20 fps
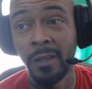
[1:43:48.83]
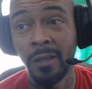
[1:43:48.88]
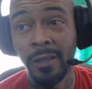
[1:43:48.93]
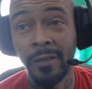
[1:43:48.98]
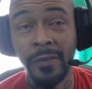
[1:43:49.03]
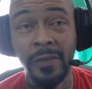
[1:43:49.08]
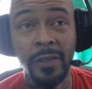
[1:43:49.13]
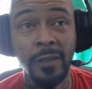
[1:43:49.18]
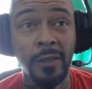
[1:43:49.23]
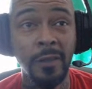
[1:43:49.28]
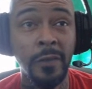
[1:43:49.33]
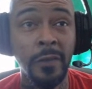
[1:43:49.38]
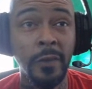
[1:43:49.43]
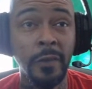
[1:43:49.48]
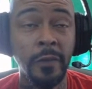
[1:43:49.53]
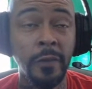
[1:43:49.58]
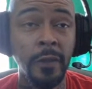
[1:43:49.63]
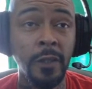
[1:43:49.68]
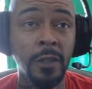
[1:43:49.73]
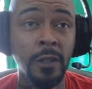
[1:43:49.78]
obviously feel
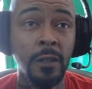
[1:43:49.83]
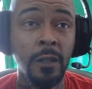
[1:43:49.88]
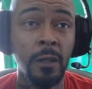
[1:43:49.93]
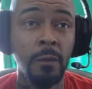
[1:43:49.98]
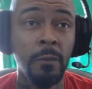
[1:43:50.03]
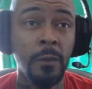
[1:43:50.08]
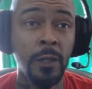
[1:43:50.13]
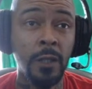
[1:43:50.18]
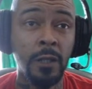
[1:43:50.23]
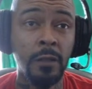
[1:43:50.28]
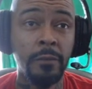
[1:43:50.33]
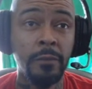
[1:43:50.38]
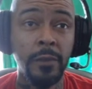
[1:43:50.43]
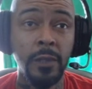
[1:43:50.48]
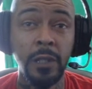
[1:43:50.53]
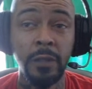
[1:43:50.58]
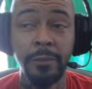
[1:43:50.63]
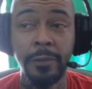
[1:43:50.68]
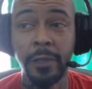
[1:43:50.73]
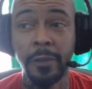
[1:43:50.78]
free to hit me up
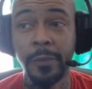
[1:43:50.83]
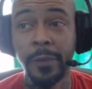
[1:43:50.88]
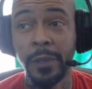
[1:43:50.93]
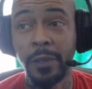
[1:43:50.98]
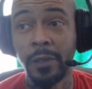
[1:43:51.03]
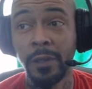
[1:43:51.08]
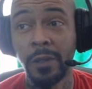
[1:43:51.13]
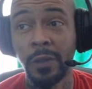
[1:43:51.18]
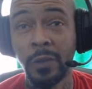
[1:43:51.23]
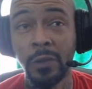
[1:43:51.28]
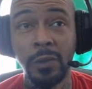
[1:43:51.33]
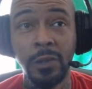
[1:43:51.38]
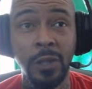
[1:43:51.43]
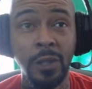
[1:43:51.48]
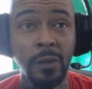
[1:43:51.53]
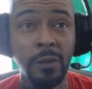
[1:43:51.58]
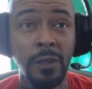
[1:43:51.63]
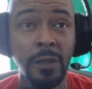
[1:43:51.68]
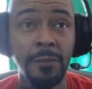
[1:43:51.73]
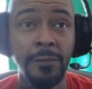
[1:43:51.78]
in Discord or
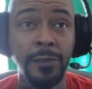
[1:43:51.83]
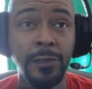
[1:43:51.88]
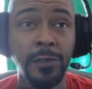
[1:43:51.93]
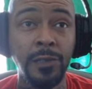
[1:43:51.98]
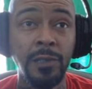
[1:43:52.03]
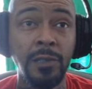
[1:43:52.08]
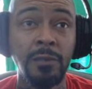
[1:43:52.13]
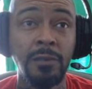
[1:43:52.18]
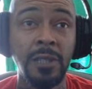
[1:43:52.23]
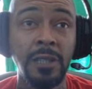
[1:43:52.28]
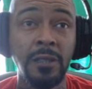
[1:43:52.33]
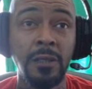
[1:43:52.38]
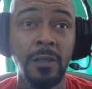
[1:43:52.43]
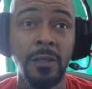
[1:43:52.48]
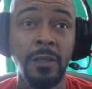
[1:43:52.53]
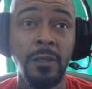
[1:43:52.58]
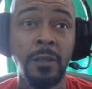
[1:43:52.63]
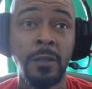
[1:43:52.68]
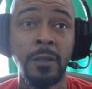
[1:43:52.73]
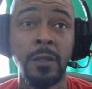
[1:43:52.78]
whatever the situation
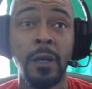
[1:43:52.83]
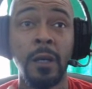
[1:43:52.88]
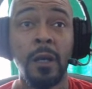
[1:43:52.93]
is.